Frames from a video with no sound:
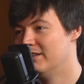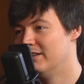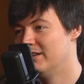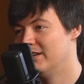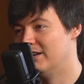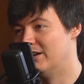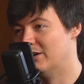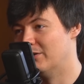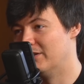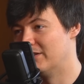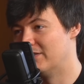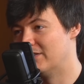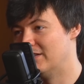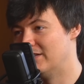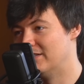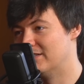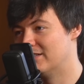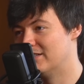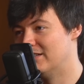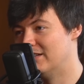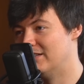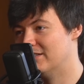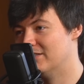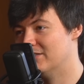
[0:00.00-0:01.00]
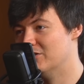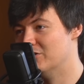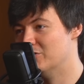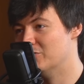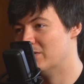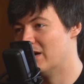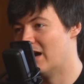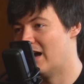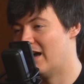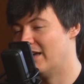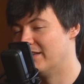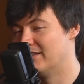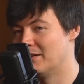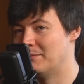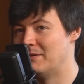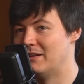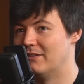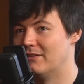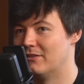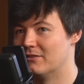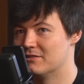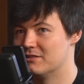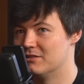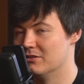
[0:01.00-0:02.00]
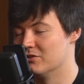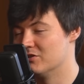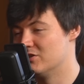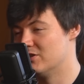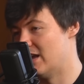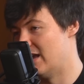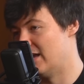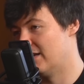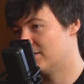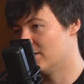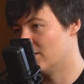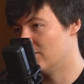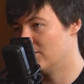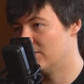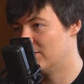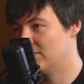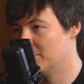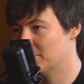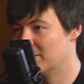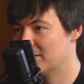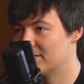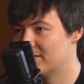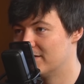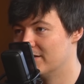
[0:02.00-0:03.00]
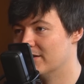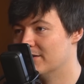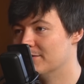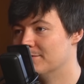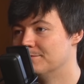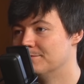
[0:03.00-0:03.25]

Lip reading: Like these new guys. I mean, there's still Shanks, obviously, but still.